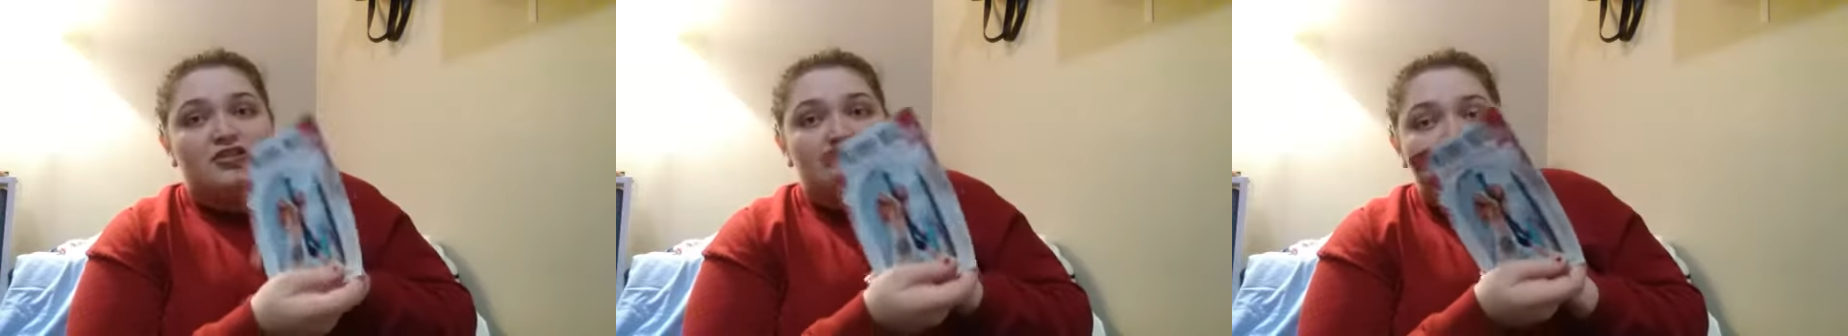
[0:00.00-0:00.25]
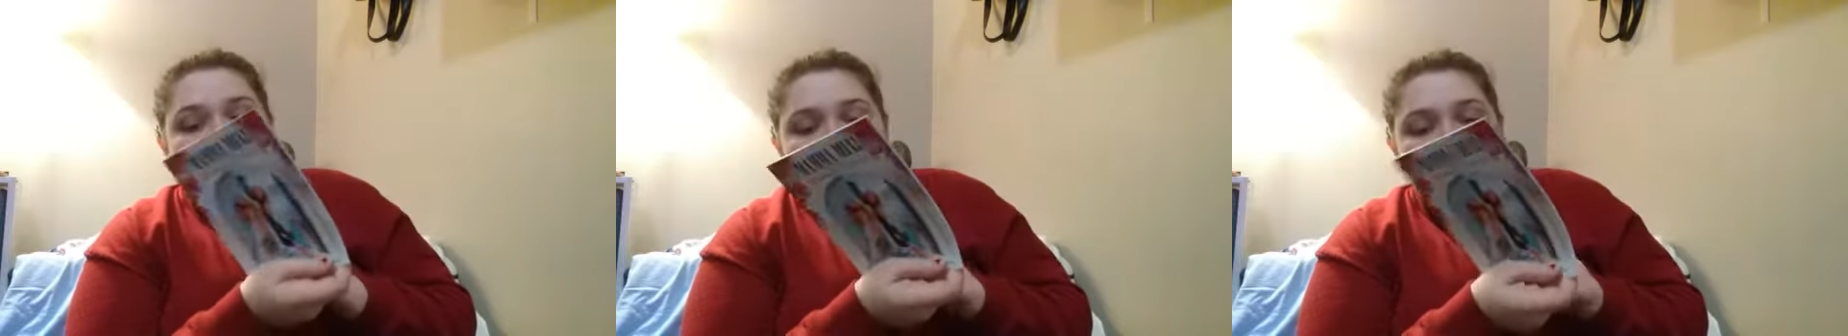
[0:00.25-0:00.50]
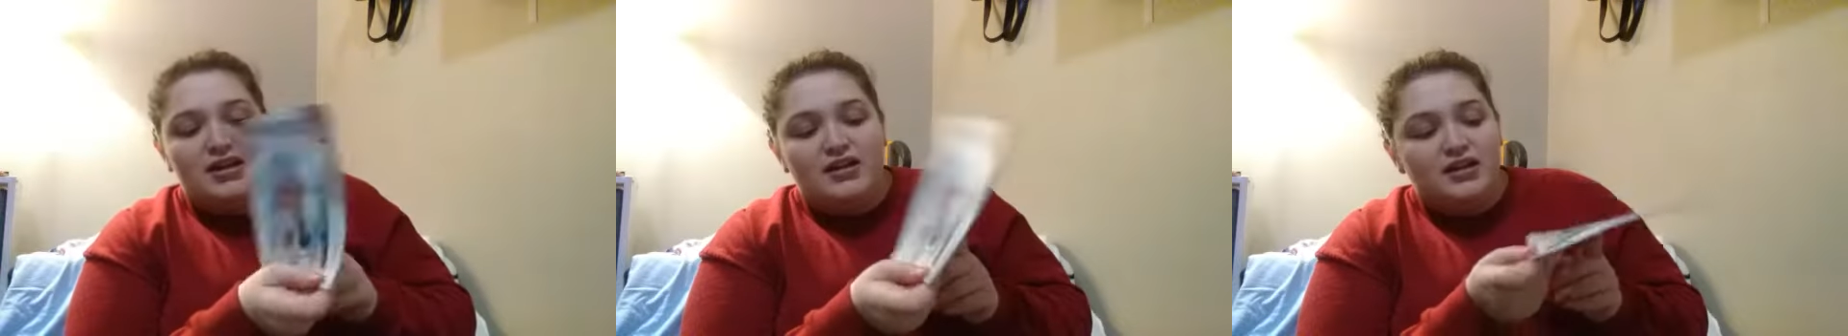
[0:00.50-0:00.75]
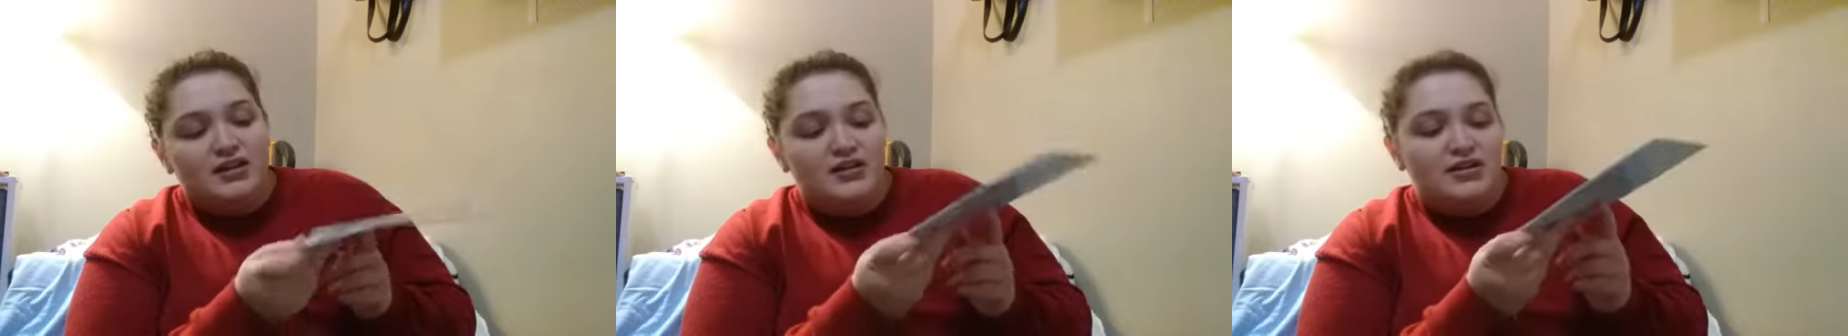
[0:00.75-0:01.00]
to
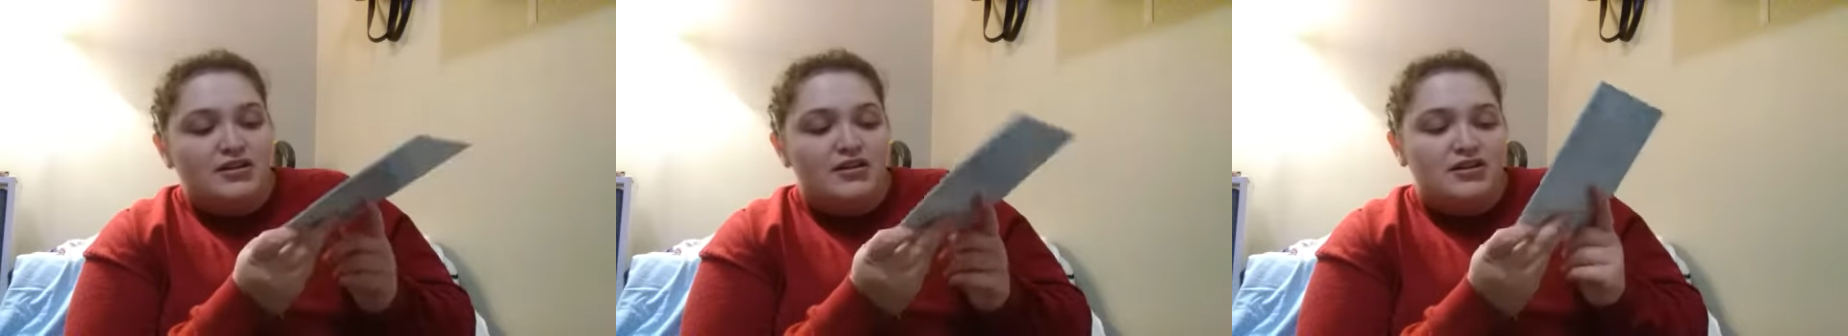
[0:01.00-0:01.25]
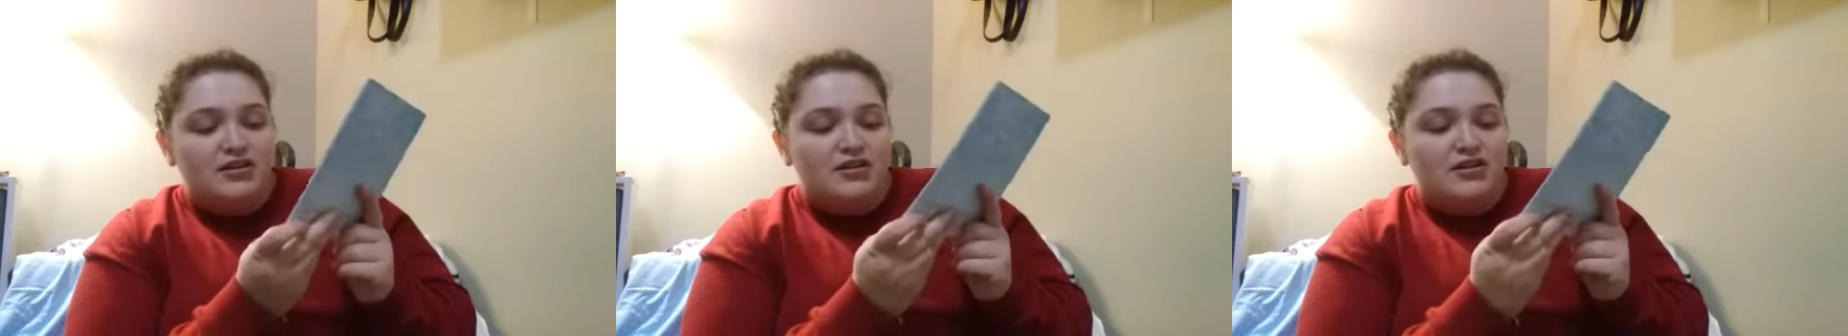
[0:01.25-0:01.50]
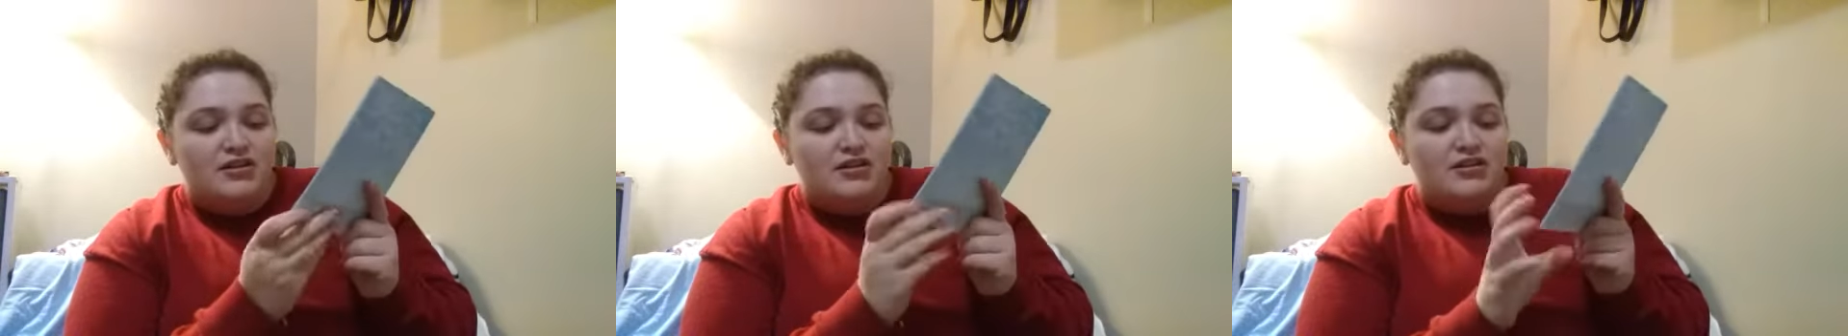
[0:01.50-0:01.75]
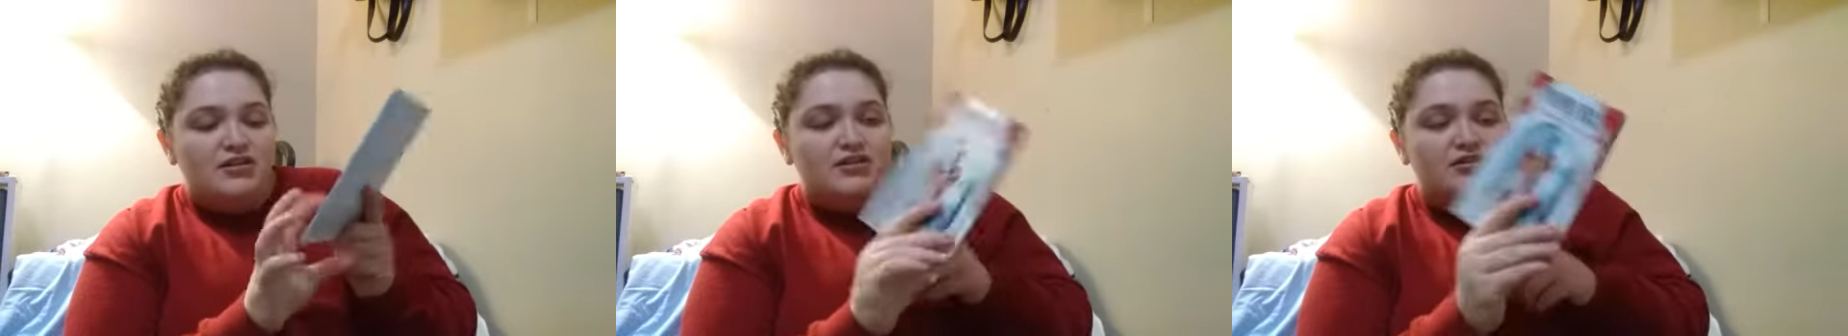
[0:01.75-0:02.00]
the